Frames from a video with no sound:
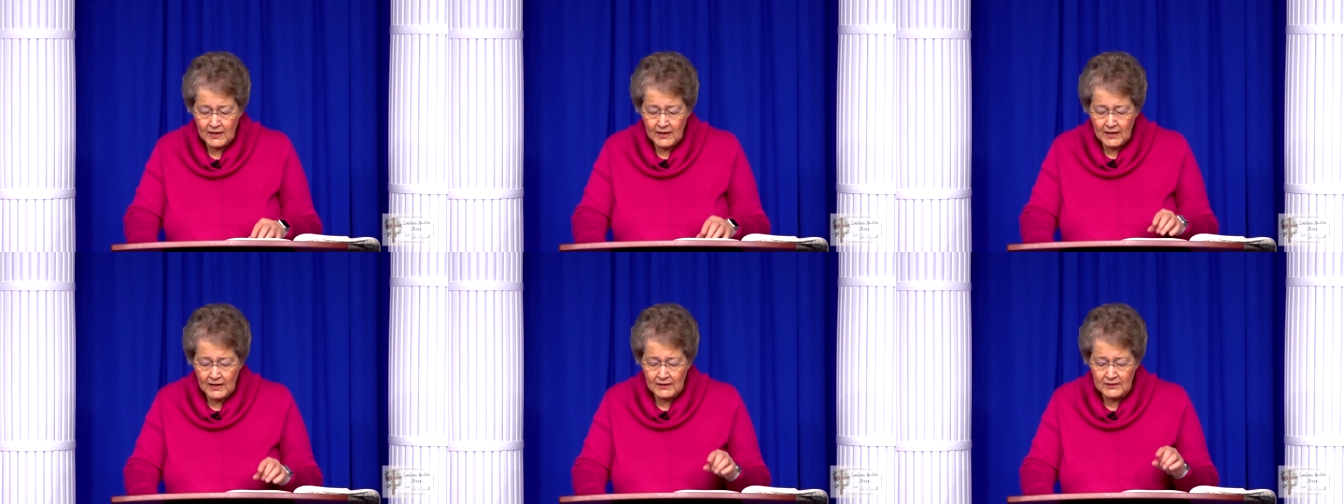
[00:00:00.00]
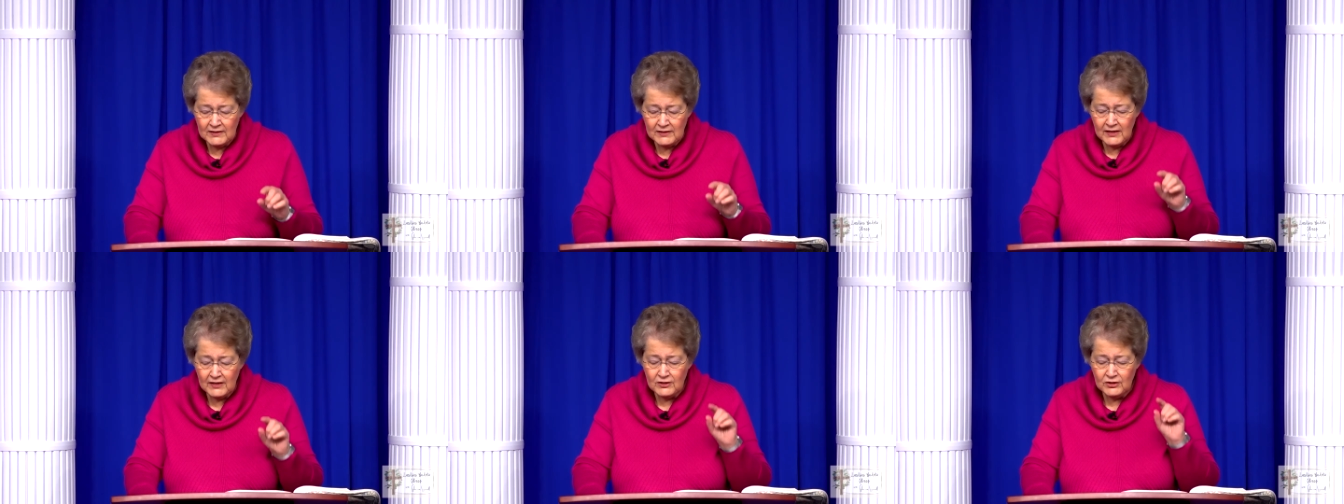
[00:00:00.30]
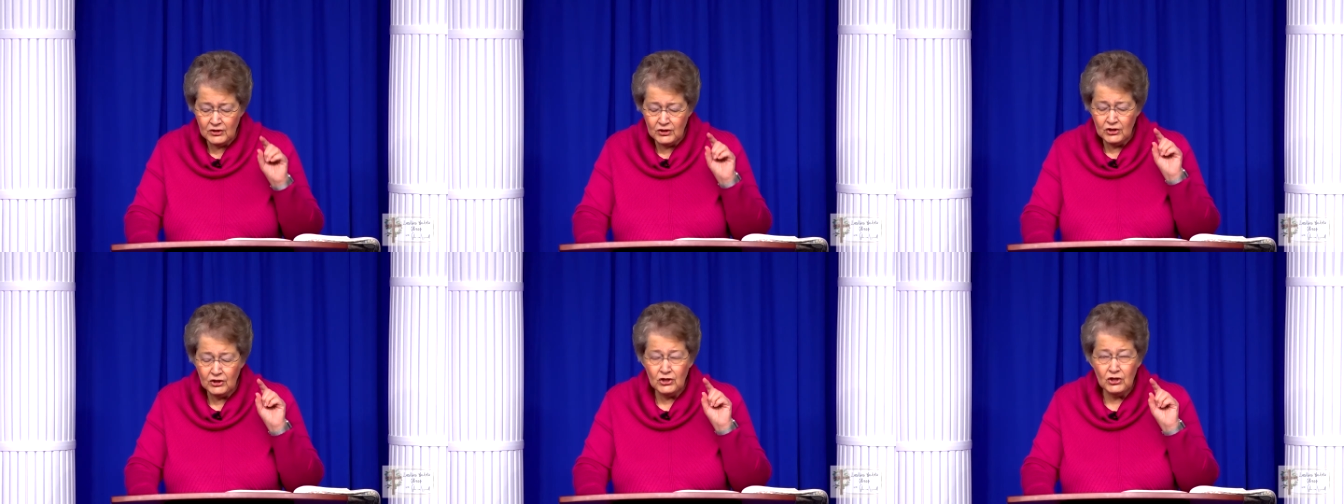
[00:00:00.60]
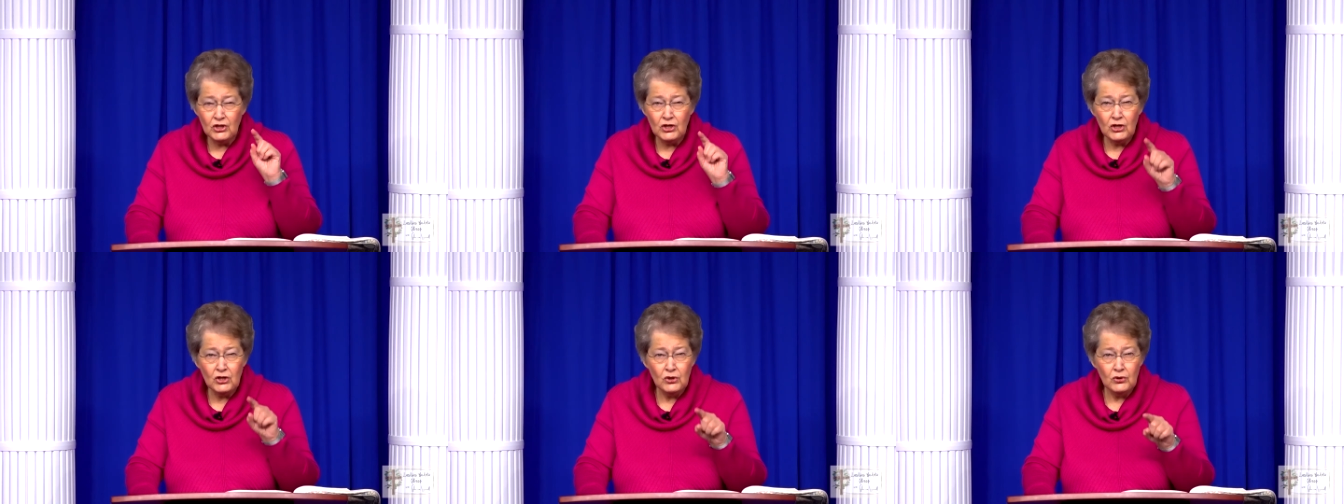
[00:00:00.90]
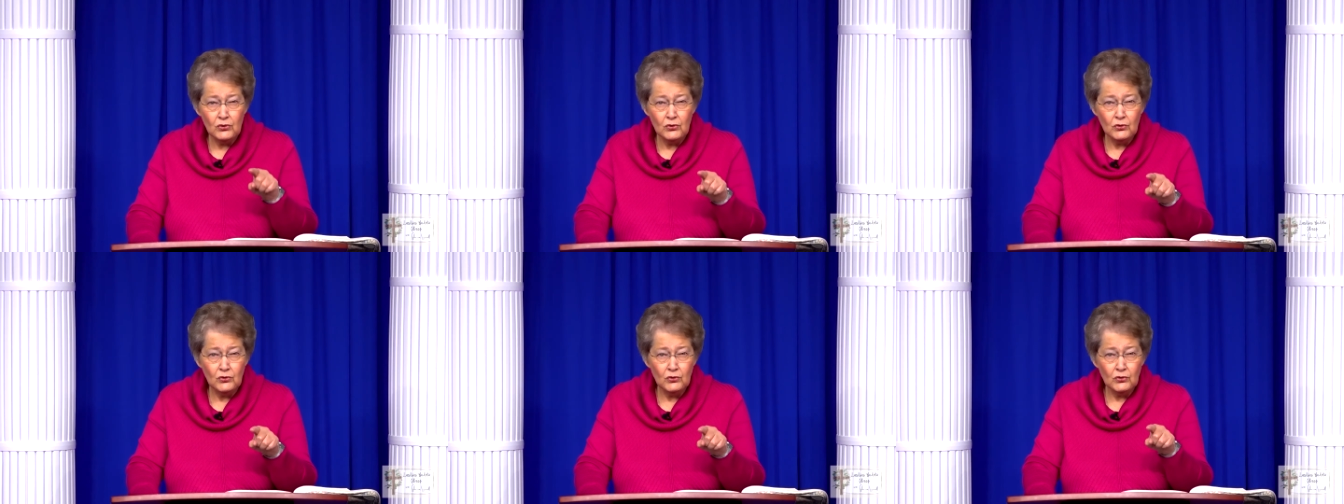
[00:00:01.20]
It says,
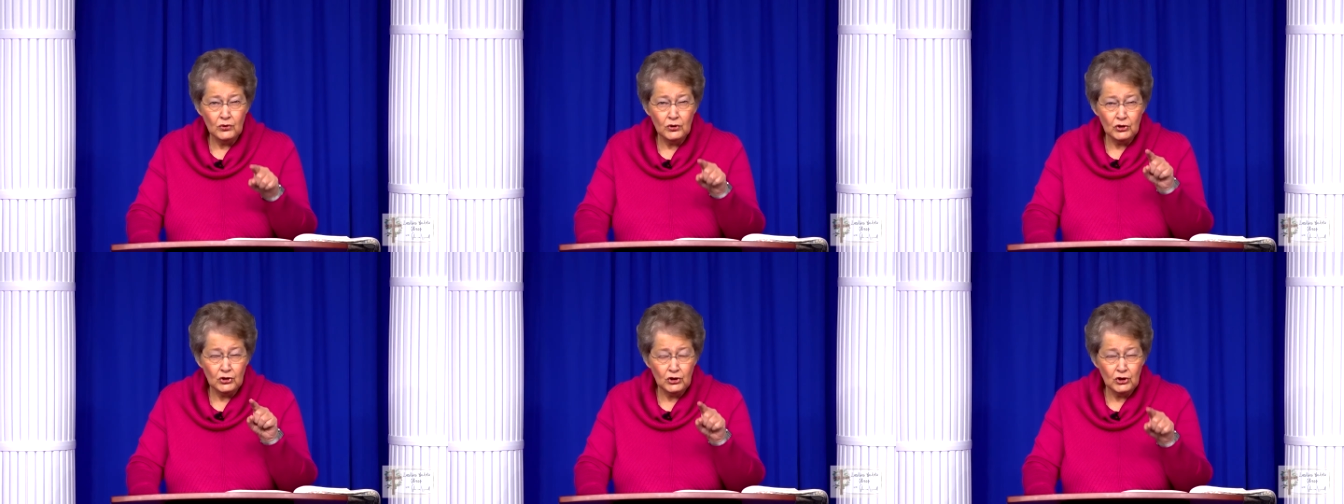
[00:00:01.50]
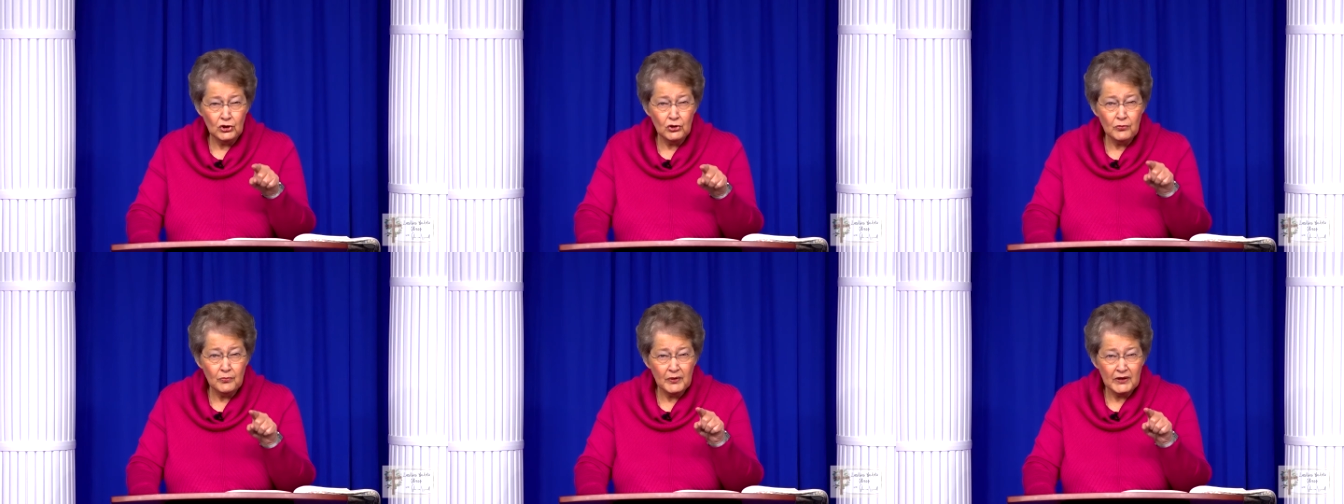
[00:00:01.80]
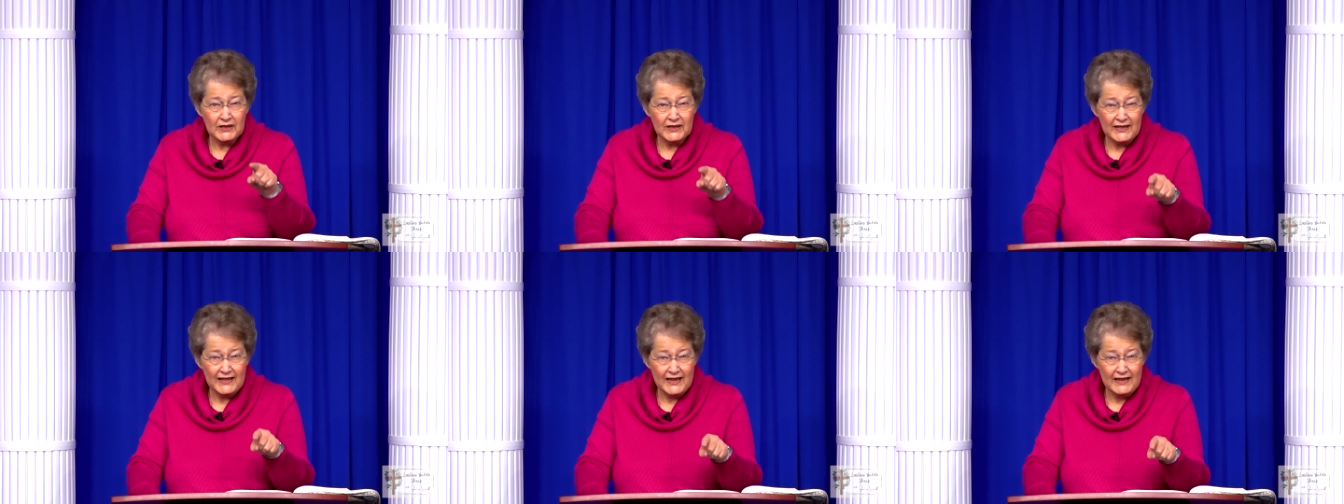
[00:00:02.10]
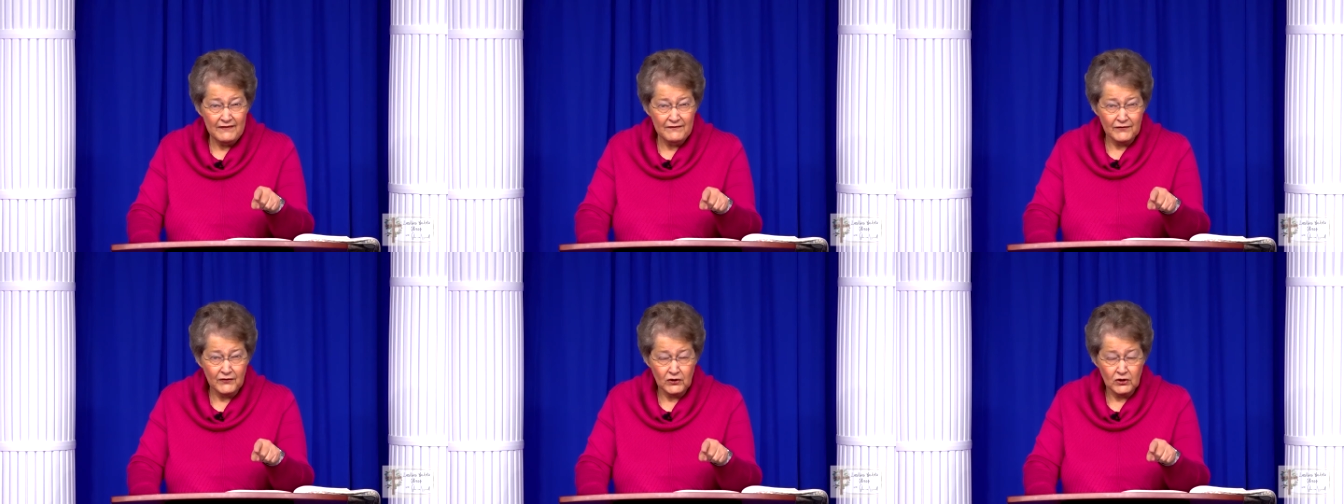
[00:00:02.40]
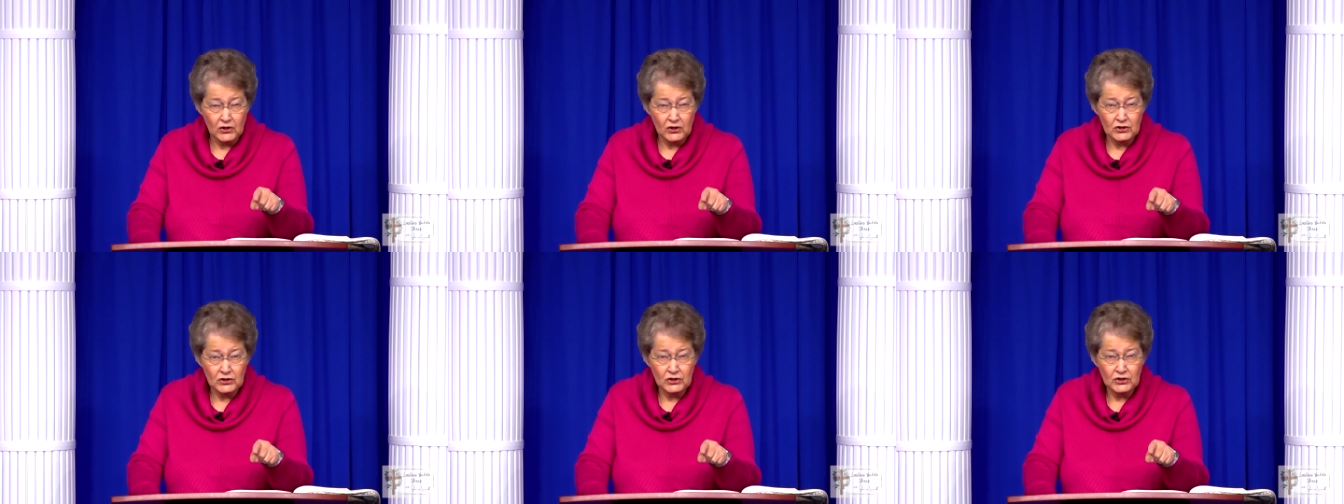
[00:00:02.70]
You, you
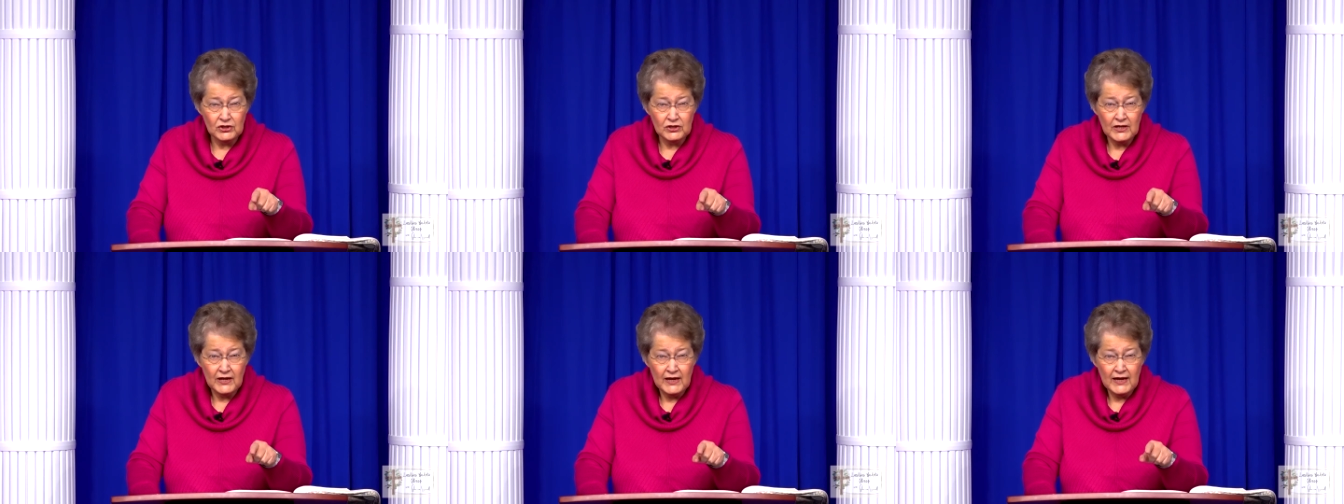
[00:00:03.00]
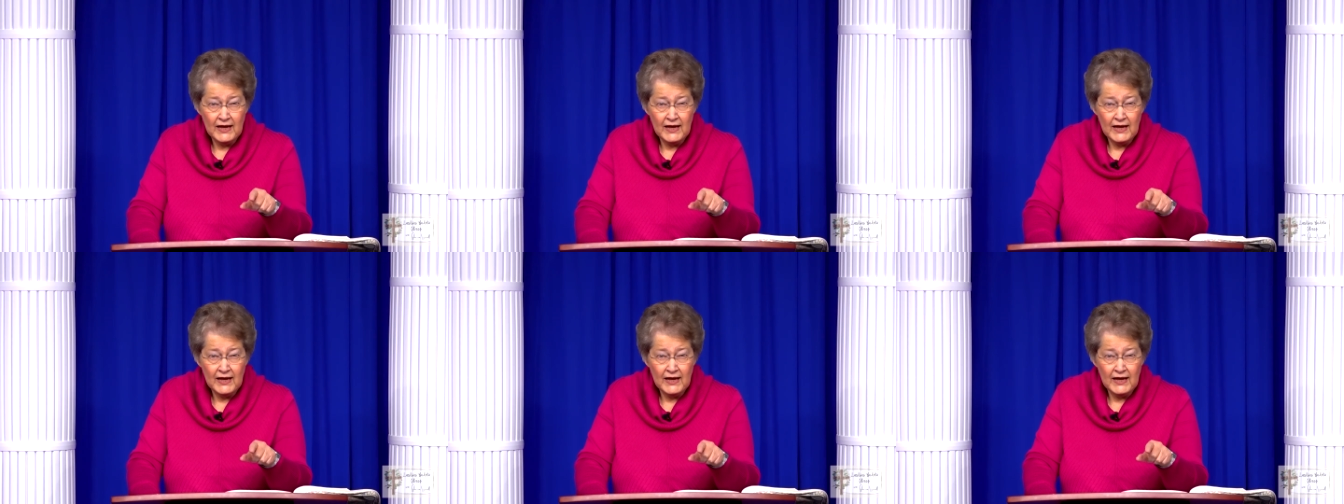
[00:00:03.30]
believers,